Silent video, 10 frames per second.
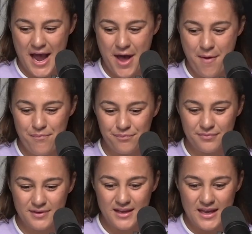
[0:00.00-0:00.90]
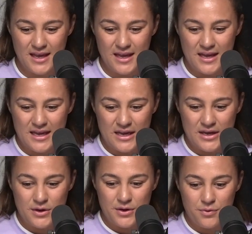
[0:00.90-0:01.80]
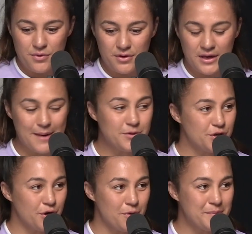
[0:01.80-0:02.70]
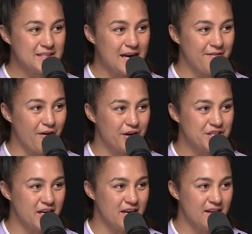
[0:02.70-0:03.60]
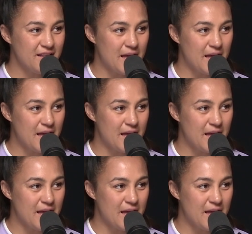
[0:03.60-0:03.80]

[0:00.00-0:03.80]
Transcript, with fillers: Um, Game two, Women's State of Origin. Yep.